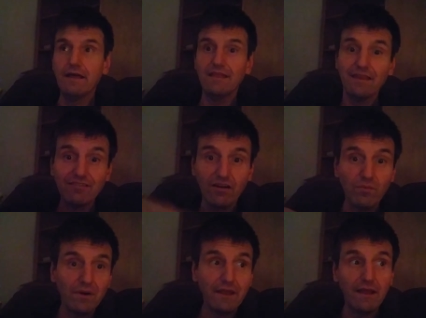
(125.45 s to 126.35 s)
and then they started
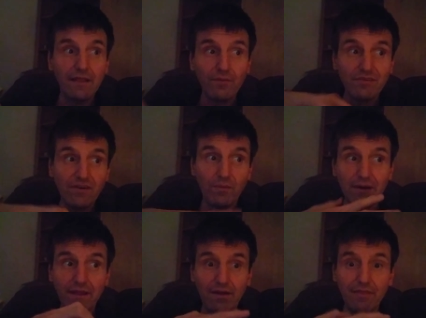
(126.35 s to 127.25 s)
working, and they were started
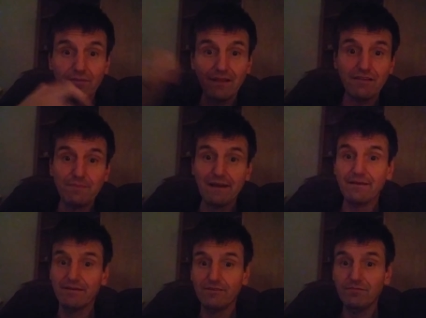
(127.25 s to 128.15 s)
working on the release
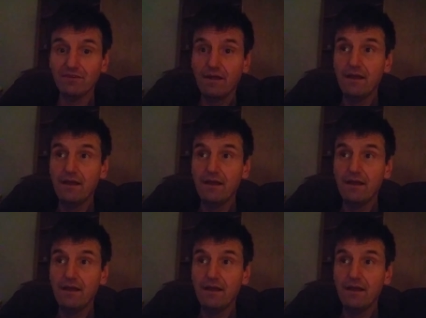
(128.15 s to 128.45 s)
mechanisms,